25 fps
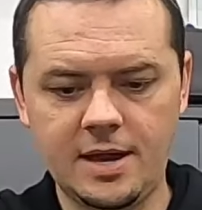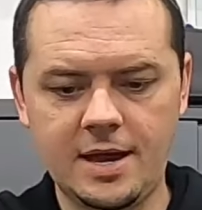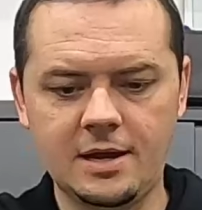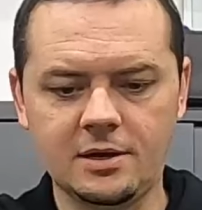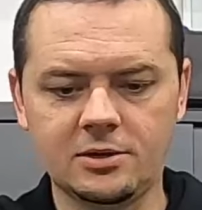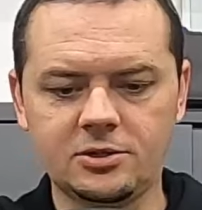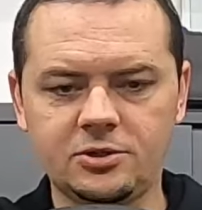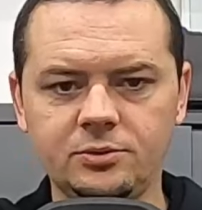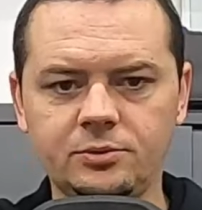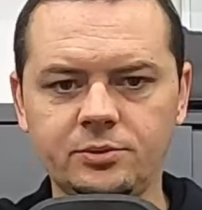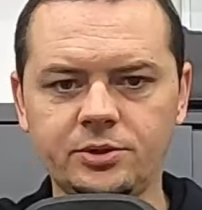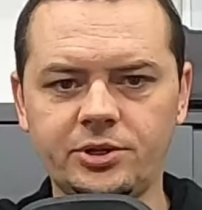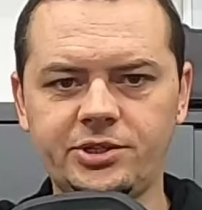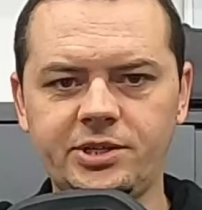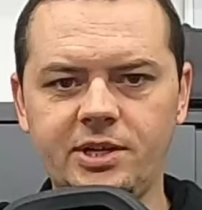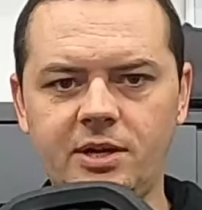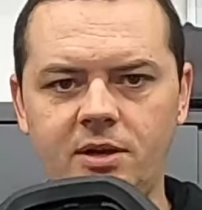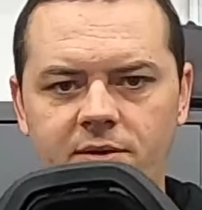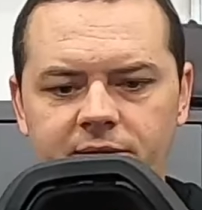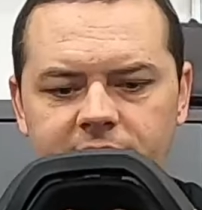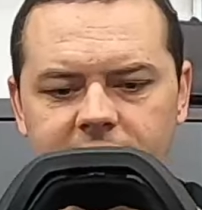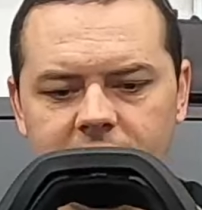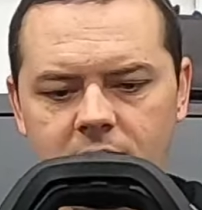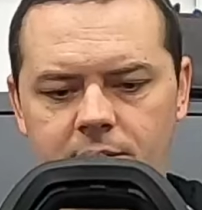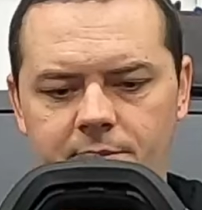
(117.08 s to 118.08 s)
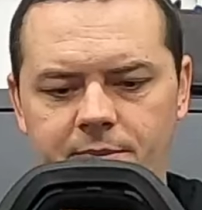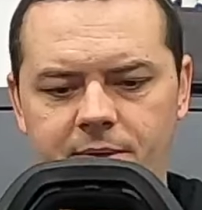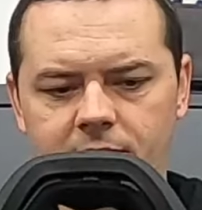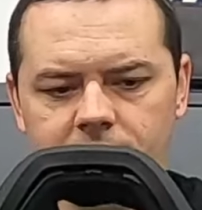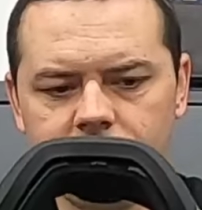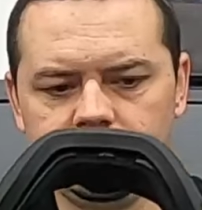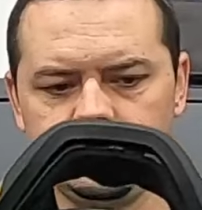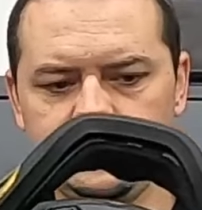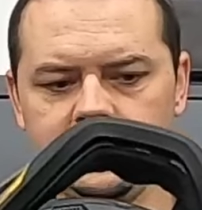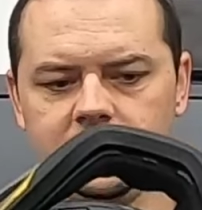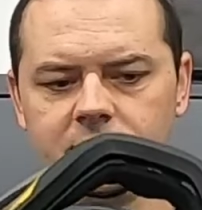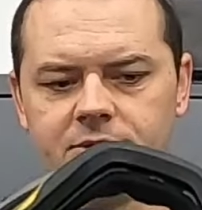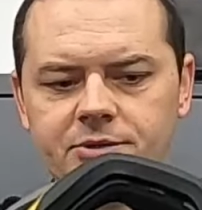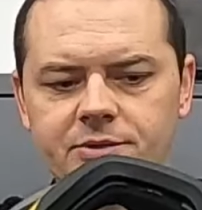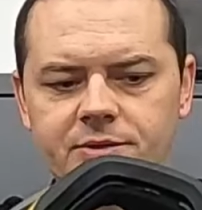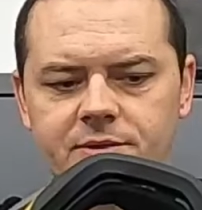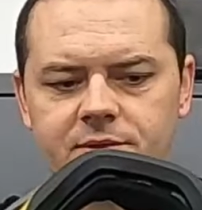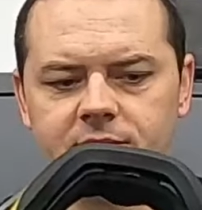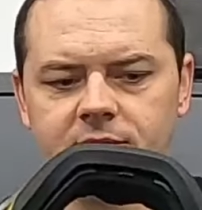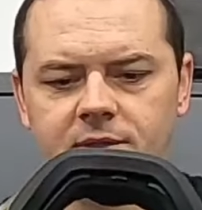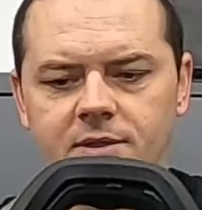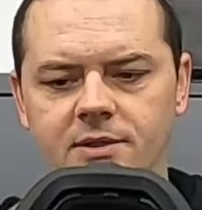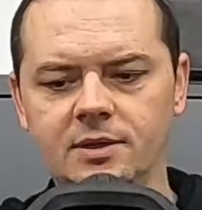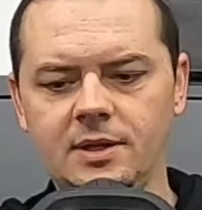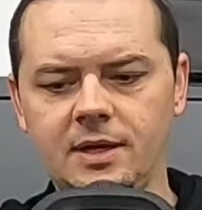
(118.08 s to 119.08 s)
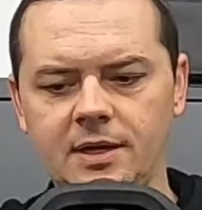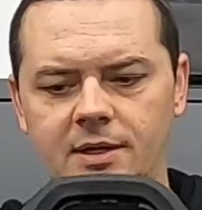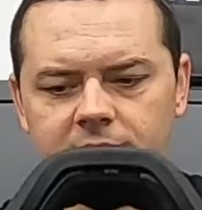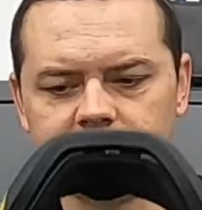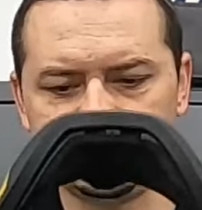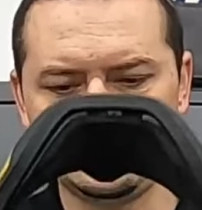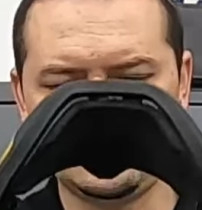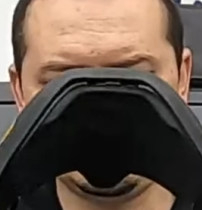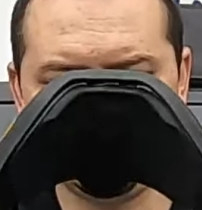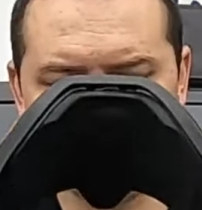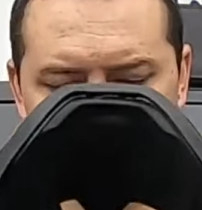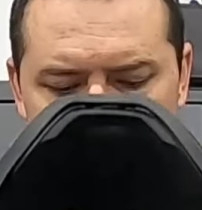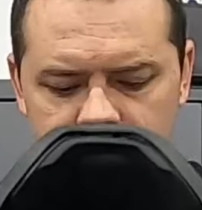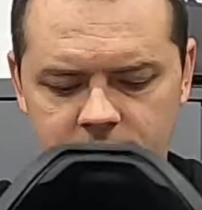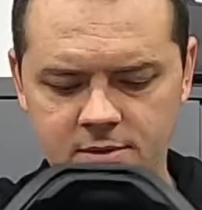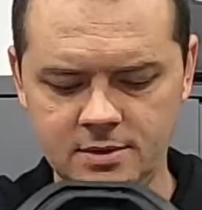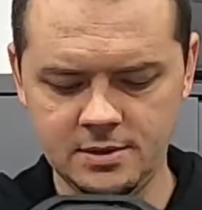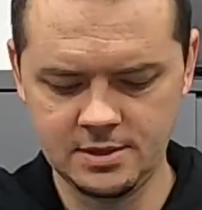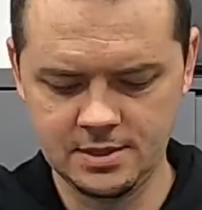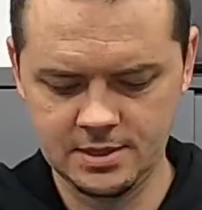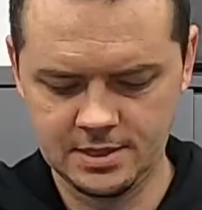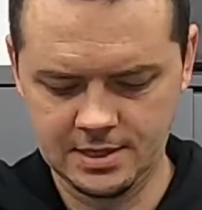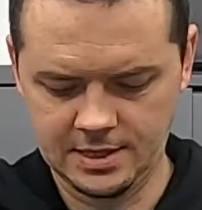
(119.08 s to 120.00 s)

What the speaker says: actual shell of the helmet, as you see it like so.